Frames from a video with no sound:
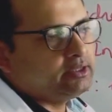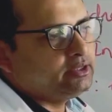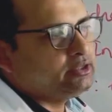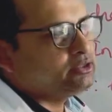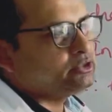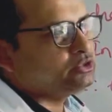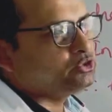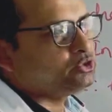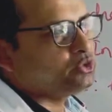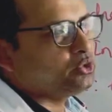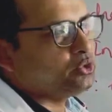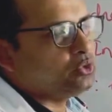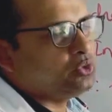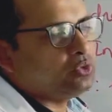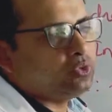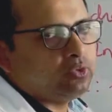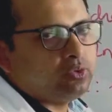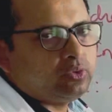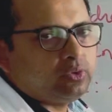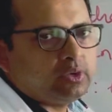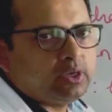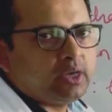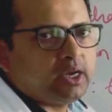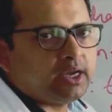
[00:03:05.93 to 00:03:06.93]

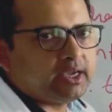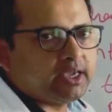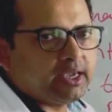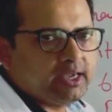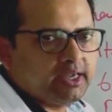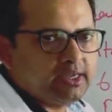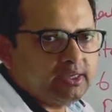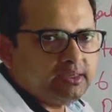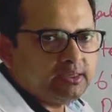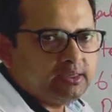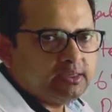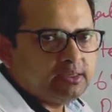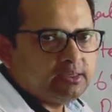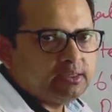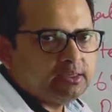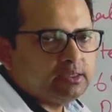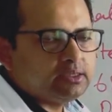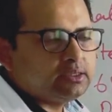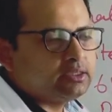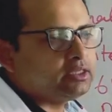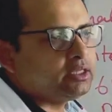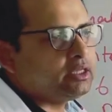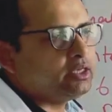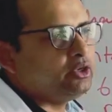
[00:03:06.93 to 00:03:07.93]
So again,
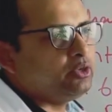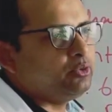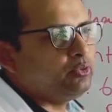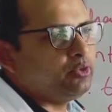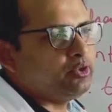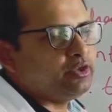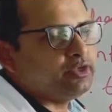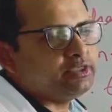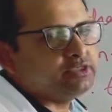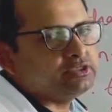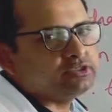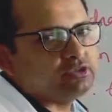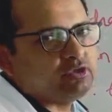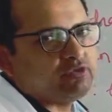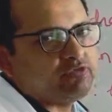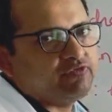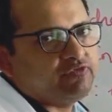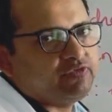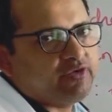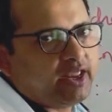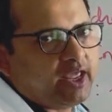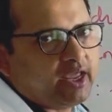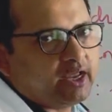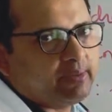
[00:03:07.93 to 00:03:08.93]
the mnemonics of
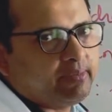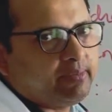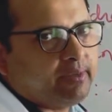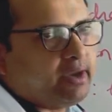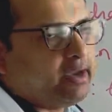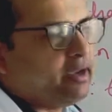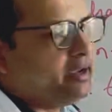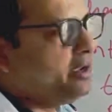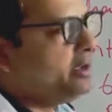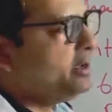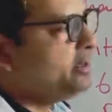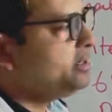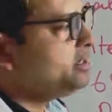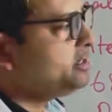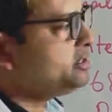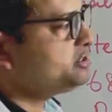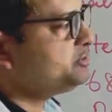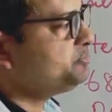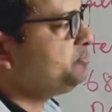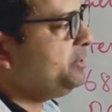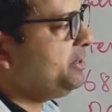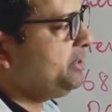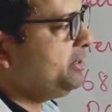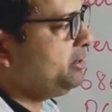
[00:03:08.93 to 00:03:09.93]
NAGMA is
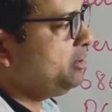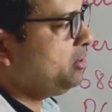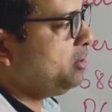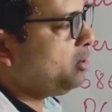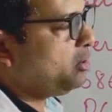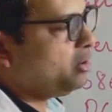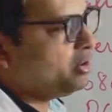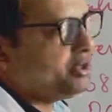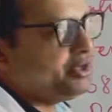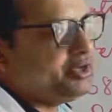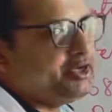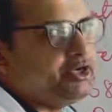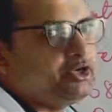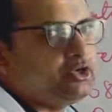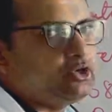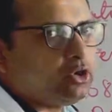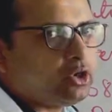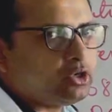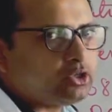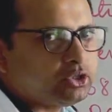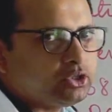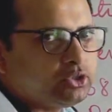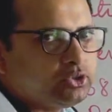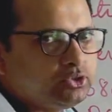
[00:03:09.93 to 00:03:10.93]
been already
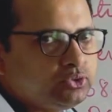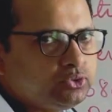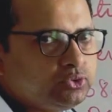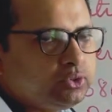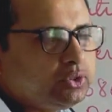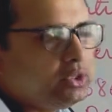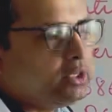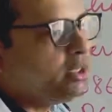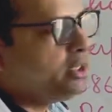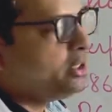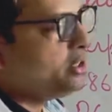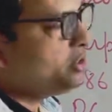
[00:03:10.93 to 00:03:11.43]
taught to you.